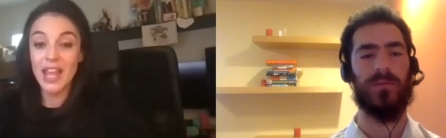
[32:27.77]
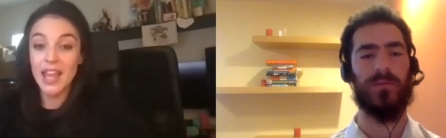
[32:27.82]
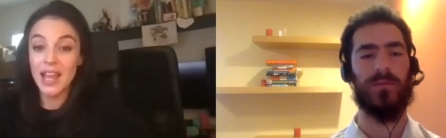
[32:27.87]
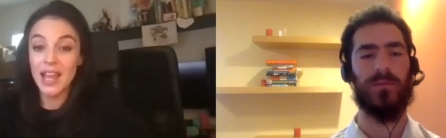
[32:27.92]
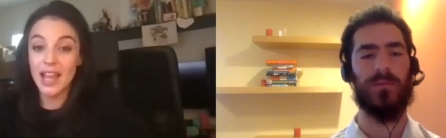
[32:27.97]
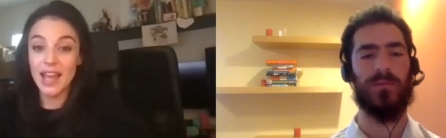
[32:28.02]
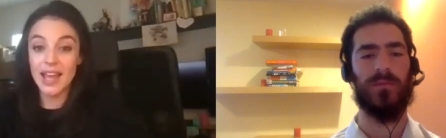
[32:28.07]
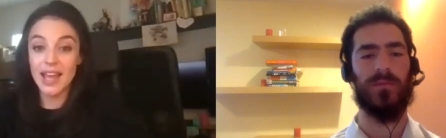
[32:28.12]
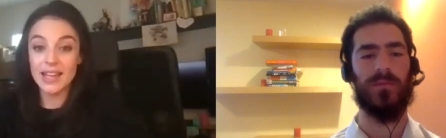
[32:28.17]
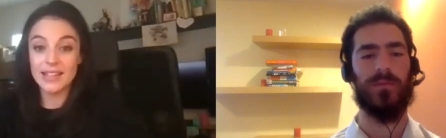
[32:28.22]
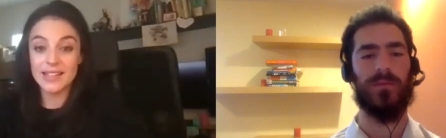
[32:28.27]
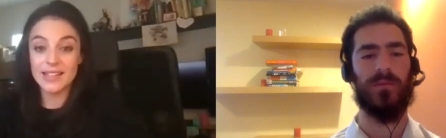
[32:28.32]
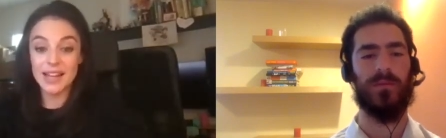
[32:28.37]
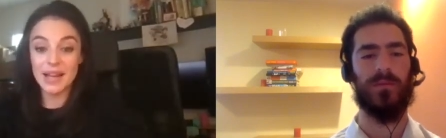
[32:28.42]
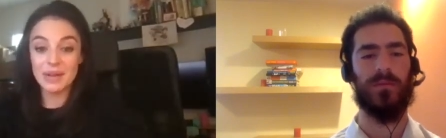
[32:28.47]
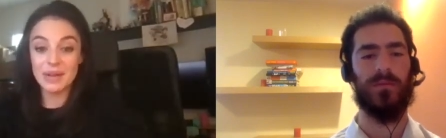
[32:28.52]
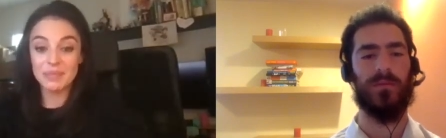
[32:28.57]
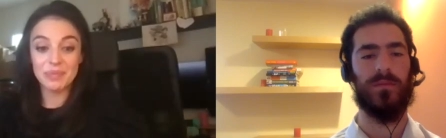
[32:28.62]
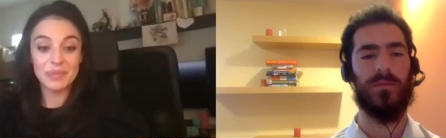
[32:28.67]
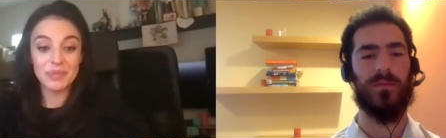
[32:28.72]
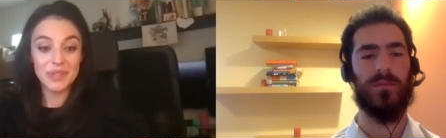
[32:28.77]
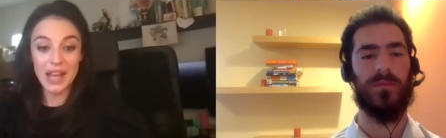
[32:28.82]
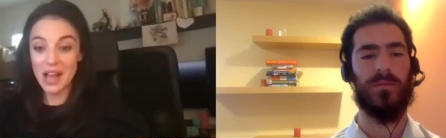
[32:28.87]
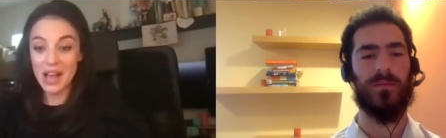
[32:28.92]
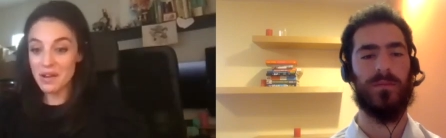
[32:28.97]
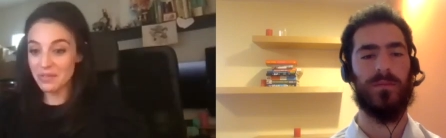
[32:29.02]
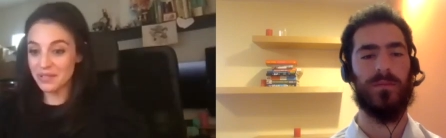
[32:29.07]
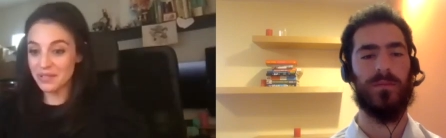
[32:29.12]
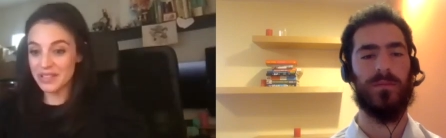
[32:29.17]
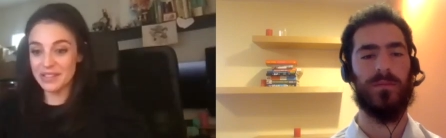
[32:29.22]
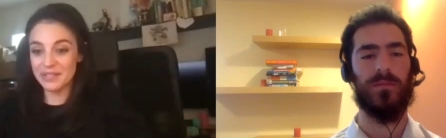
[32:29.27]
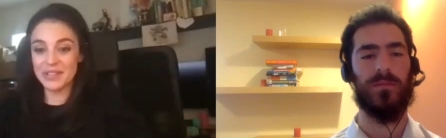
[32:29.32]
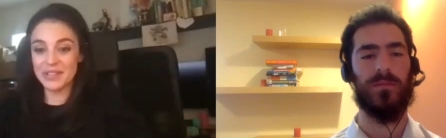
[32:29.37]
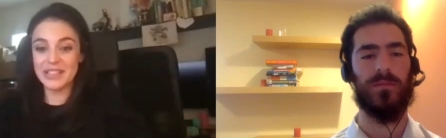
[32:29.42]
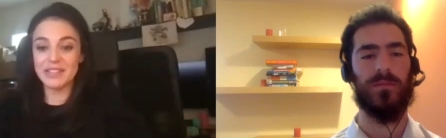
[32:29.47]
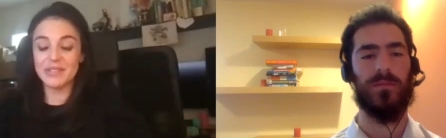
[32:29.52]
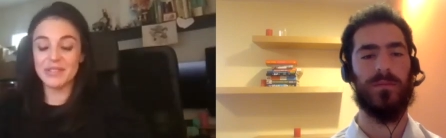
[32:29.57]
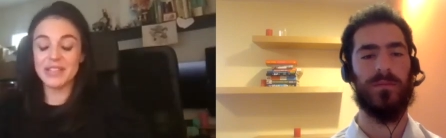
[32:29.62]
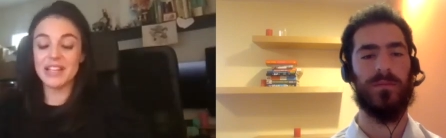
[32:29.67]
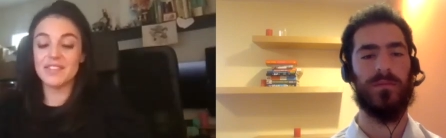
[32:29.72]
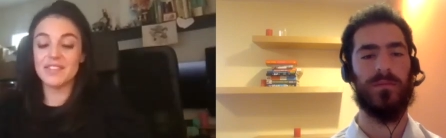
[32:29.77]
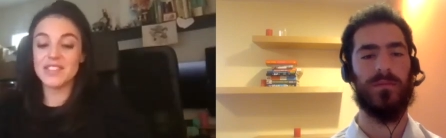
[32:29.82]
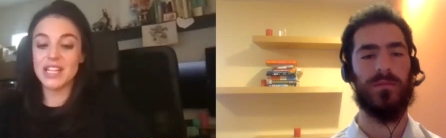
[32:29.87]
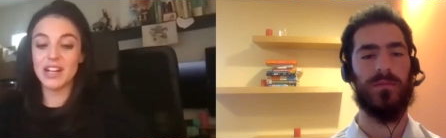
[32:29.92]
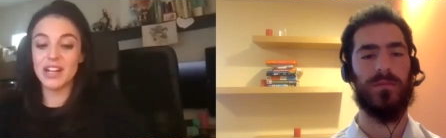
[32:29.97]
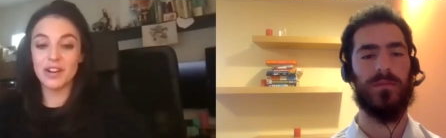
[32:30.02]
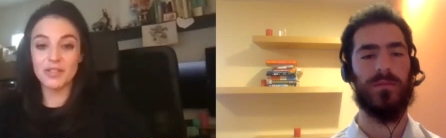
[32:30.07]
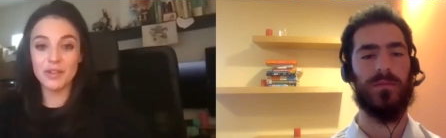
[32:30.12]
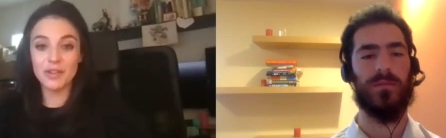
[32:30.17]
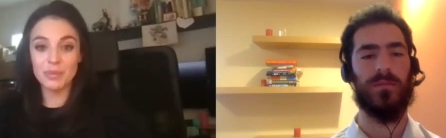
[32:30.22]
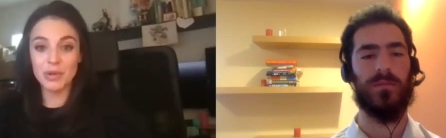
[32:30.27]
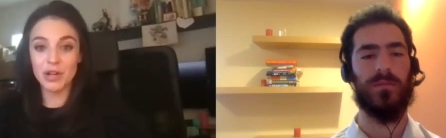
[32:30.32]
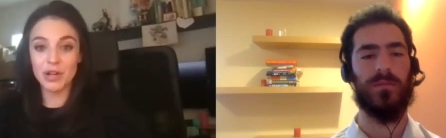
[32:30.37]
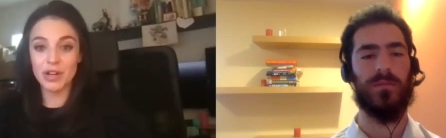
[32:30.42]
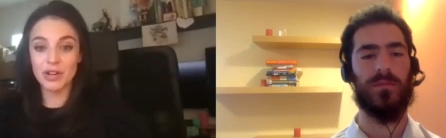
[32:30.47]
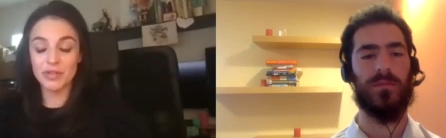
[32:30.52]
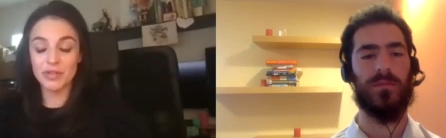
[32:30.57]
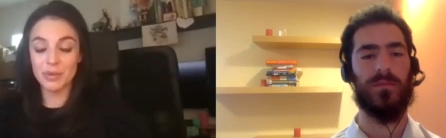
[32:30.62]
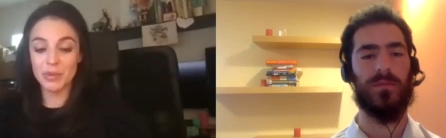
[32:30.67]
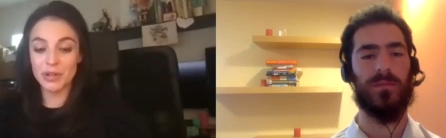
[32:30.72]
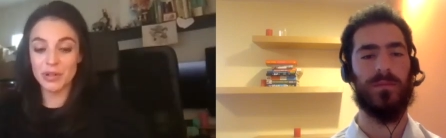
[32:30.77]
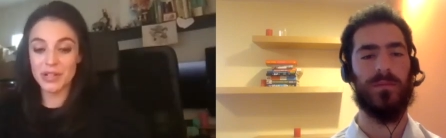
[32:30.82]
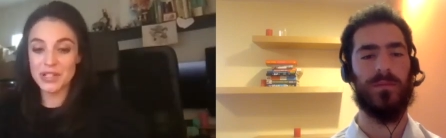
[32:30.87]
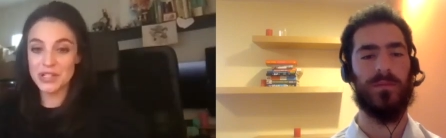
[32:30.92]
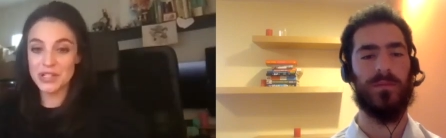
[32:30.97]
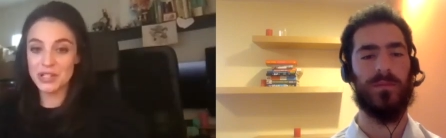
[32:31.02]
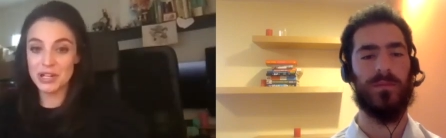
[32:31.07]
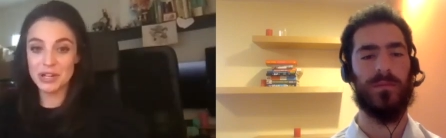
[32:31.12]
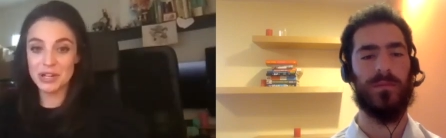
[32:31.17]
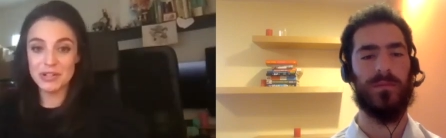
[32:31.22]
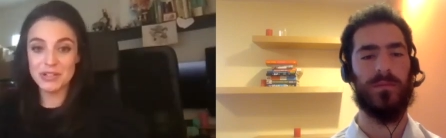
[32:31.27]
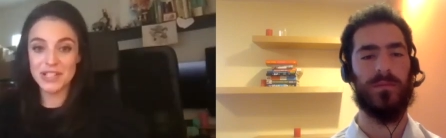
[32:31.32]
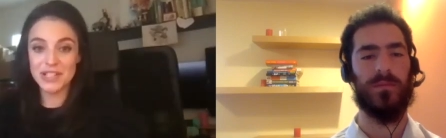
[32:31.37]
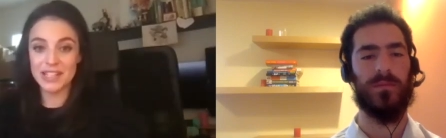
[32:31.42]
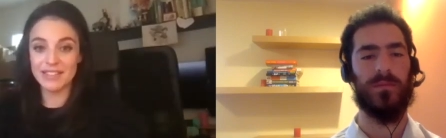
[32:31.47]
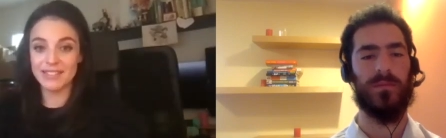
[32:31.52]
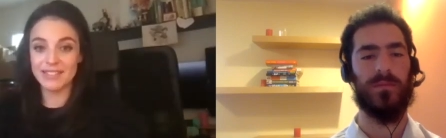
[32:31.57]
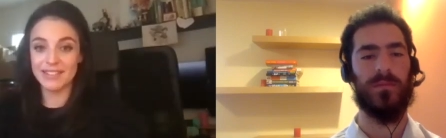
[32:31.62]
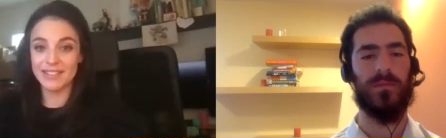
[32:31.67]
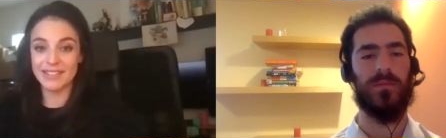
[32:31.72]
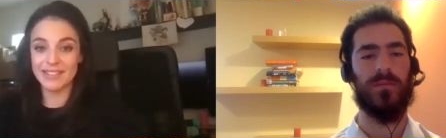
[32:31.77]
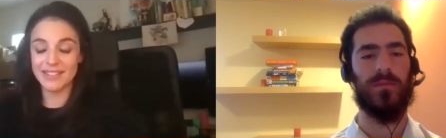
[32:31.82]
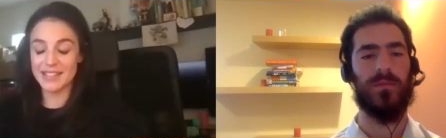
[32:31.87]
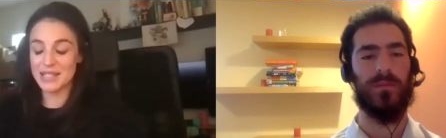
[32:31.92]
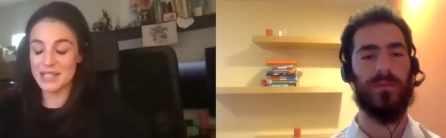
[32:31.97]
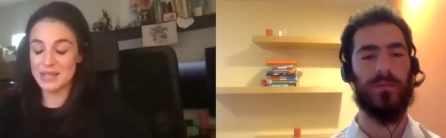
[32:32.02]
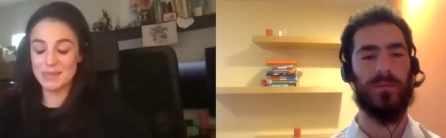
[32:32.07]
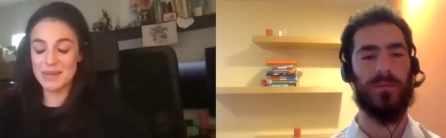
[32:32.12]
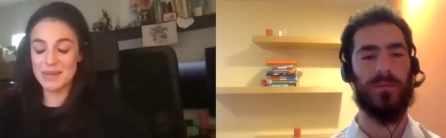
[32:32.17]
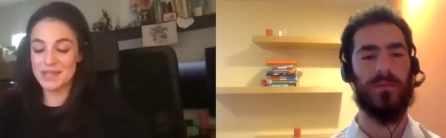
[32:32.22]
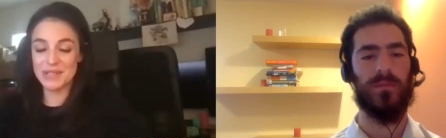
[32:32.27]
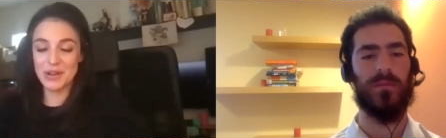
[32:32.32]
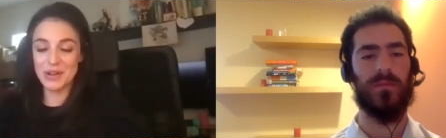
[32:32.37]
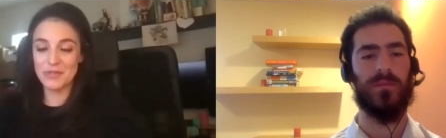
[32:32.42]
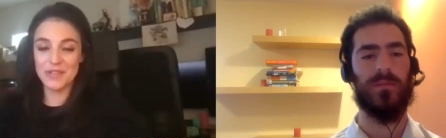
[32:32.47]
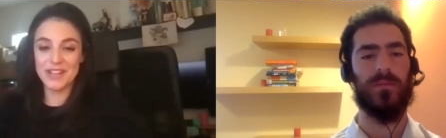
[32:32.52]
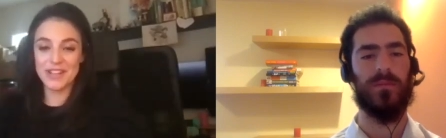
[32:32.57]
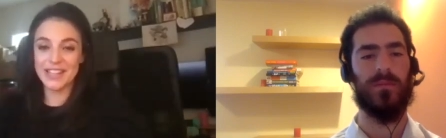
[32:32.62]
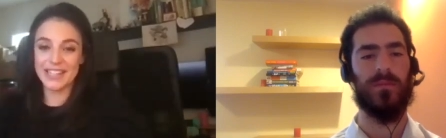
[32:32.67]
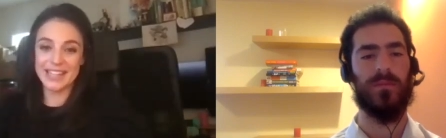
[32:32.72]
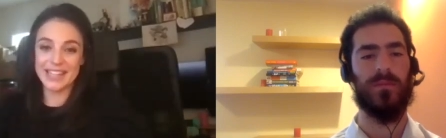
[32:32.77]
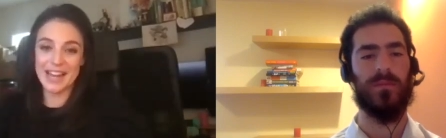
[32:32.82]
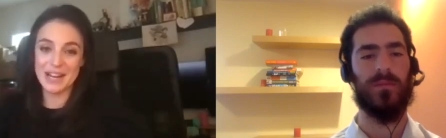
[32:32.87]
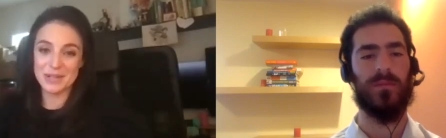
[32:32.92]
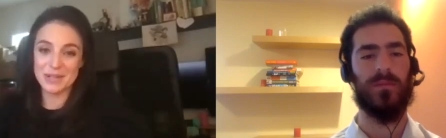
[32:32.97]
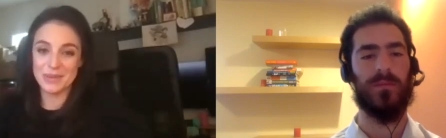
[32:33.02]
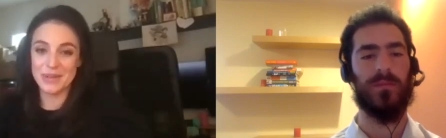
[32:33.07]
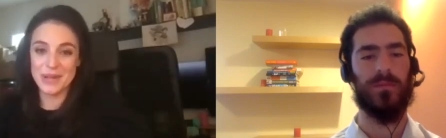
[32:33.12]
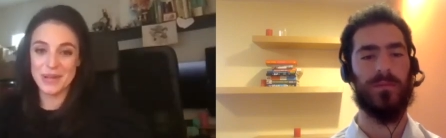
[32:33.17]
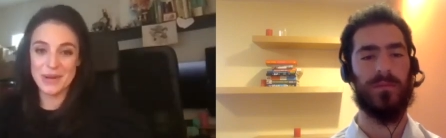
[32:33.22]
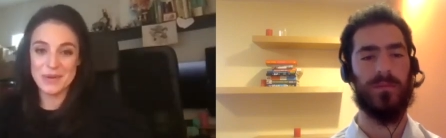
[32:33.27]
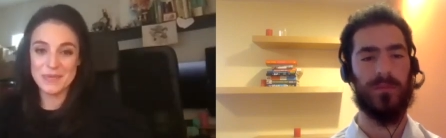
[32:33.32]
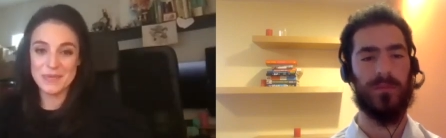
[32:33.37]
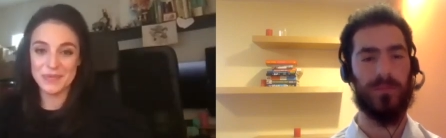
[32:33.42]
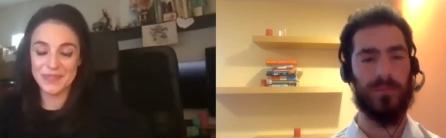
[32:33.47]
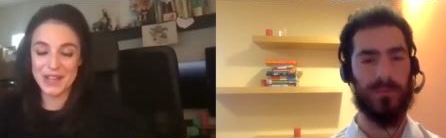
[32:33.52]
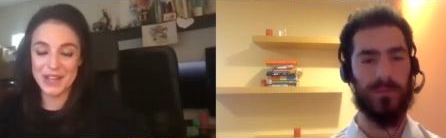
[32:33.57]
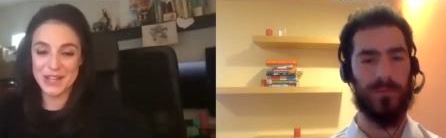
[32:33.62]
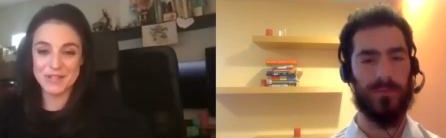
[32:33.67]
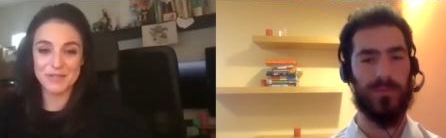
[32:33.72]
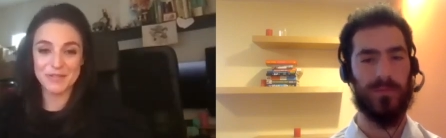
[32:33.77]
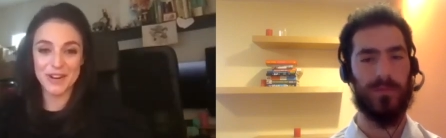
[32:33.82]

Speaker 1: And um, yeah, we'd, we'd, we'd love to hear from your from your listeners. And this has been so fun to connect with you. Thank you for